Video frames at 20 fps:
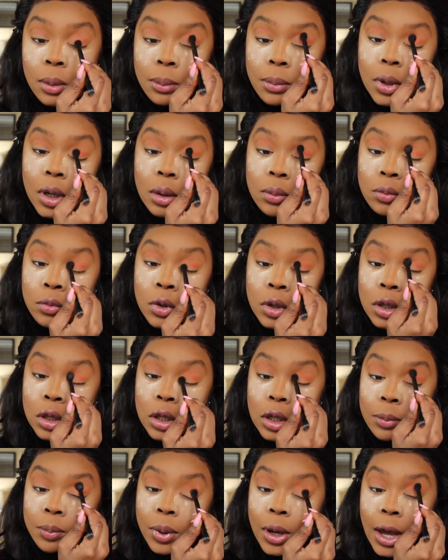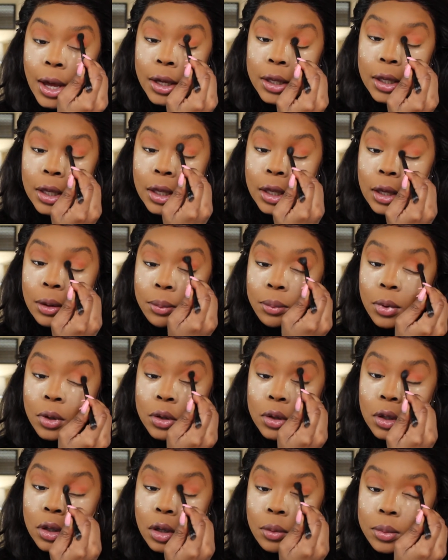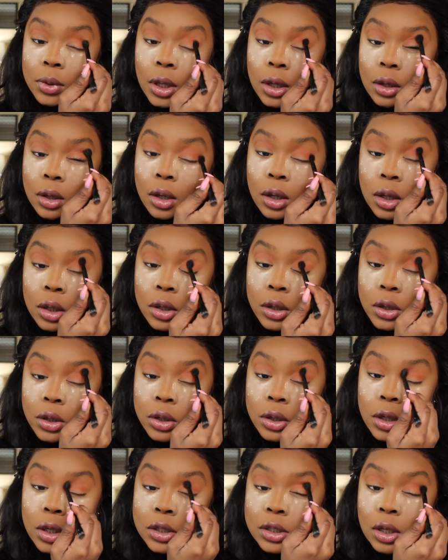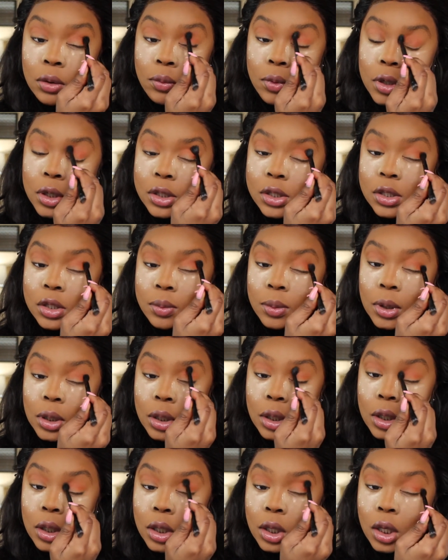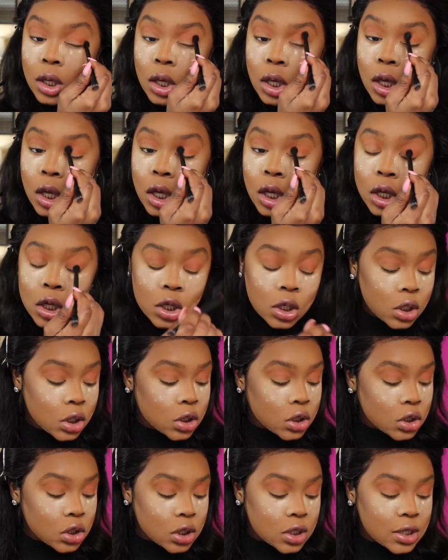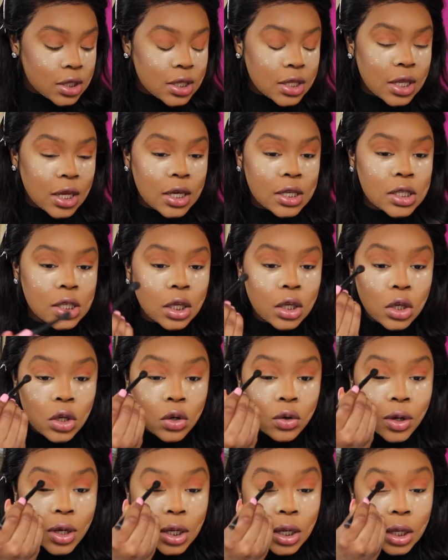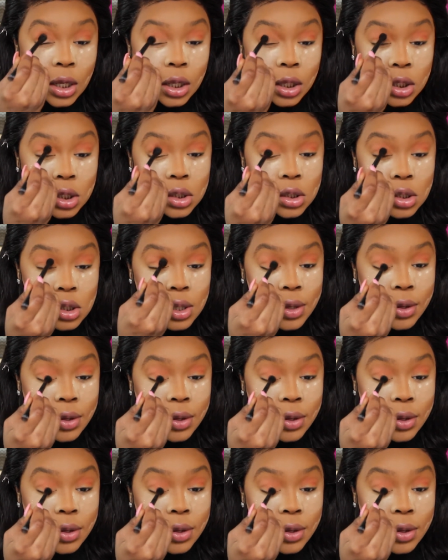But I'm really packing and building up that color because I want it to be just nice and gradient.